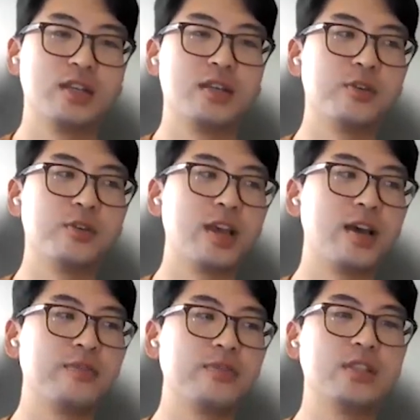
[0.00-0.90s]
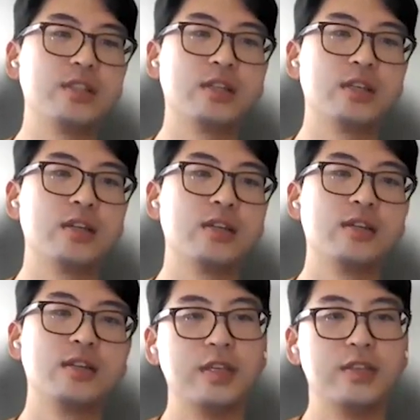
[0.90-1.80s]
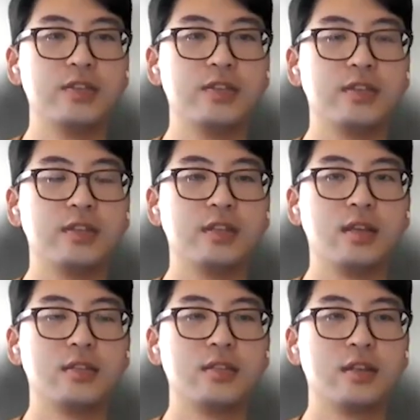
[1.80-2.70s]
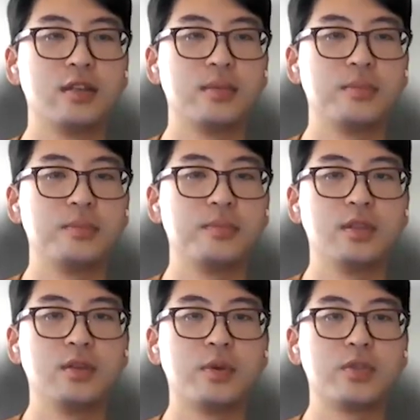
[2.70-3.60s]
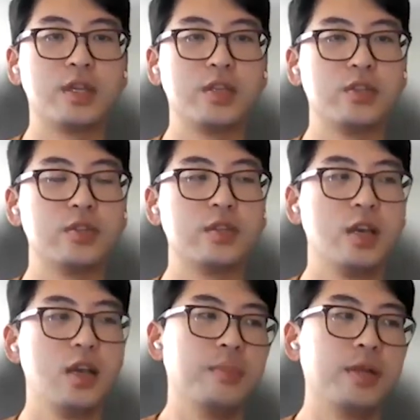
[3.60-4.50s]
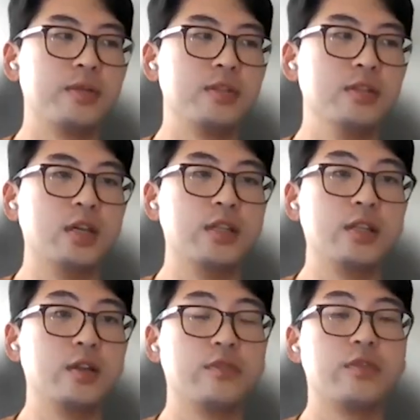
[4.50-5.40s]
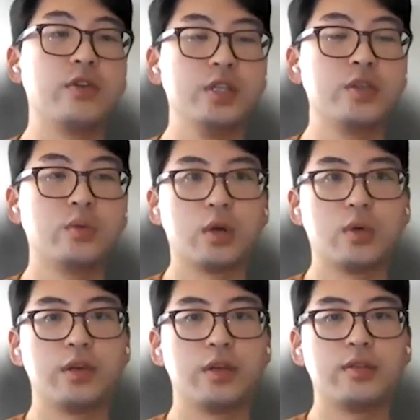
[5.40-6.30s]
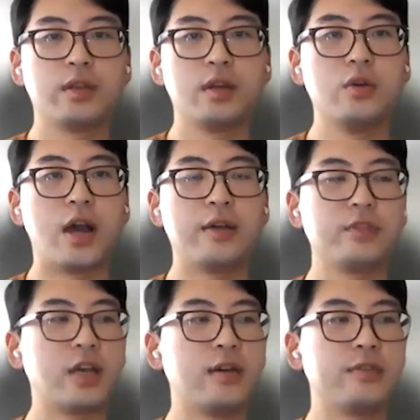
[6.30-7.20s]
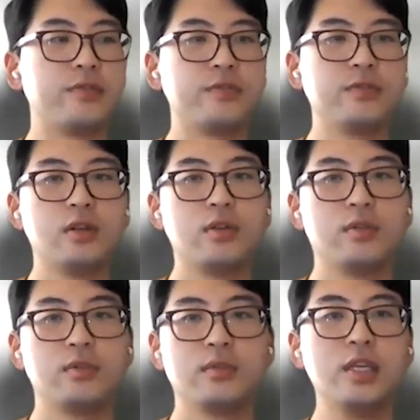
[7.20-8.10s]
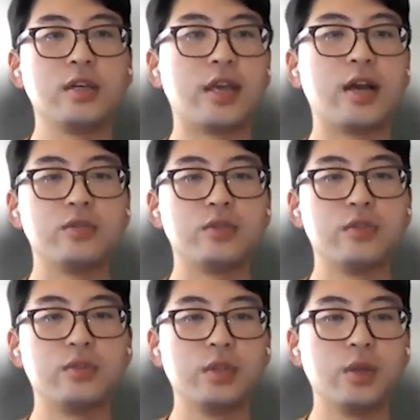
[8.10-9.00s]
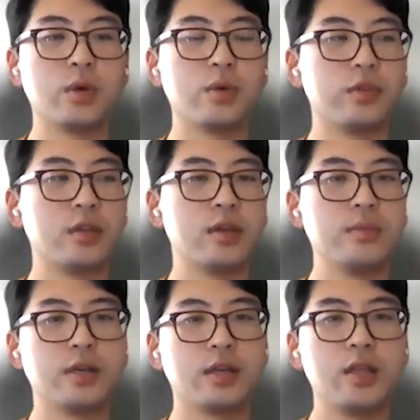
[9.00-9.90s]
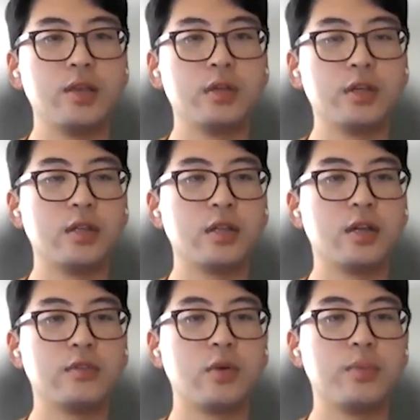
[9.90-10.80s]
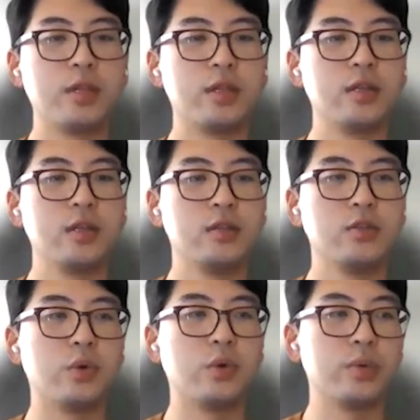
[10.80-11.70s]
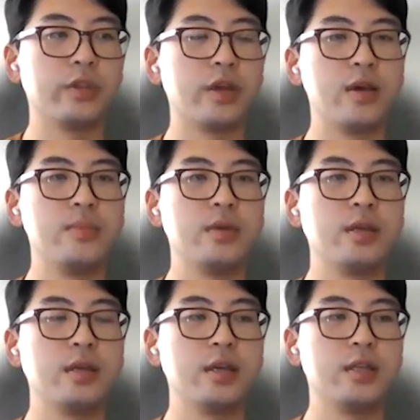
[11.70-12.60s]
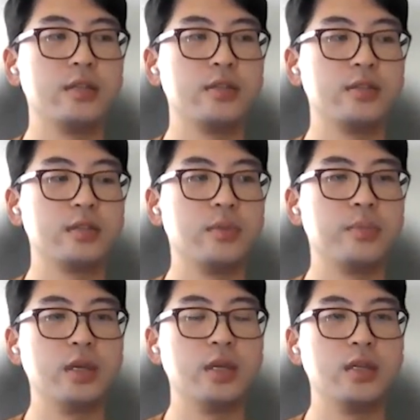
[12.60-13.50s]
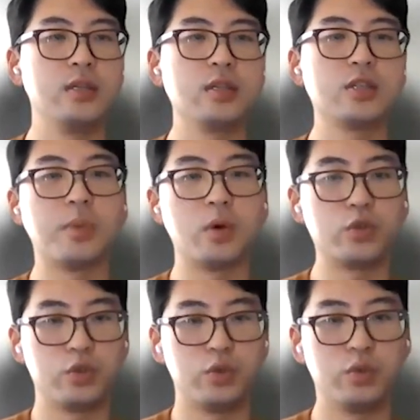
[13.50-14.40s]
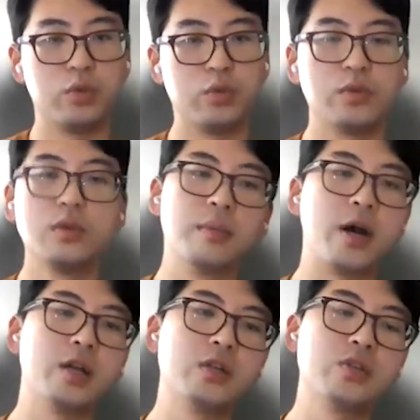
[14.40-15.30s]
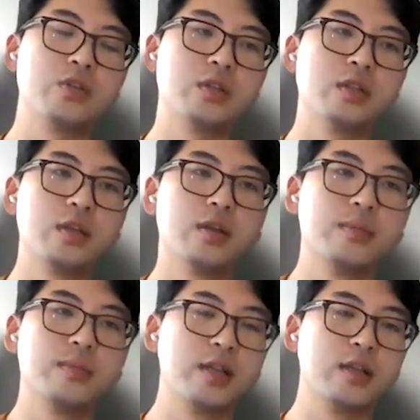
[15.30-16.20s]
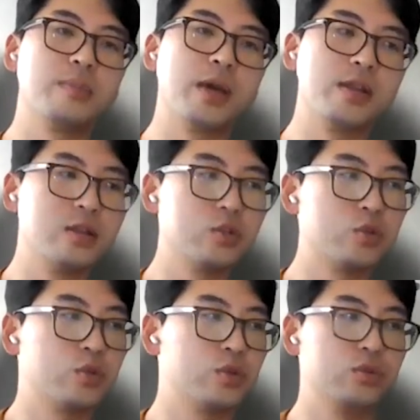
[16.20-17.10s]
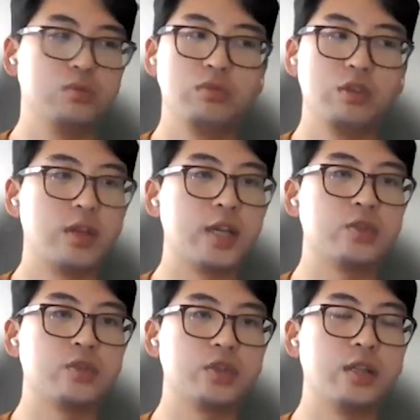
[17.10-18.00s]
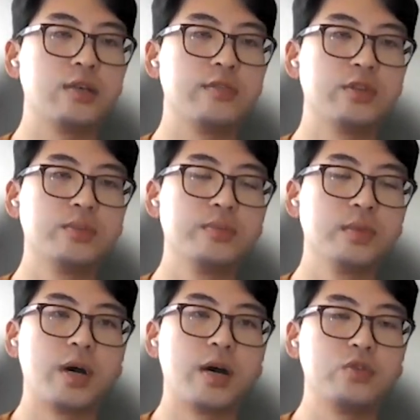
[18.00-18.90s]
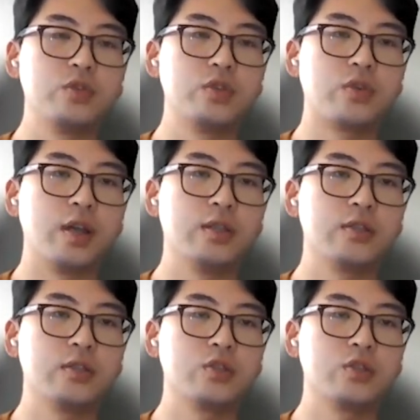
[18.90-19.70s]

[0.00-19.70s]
So they have clear fees and um, you know percentages. But yeah, they, they're very easy to work with. You don't have to have you know key accounts to really work with them. Like anyone can kind of open the door with them and you know be exposed to the buyers. um, at independent to, you know, national chain level. So Pod Foods is great.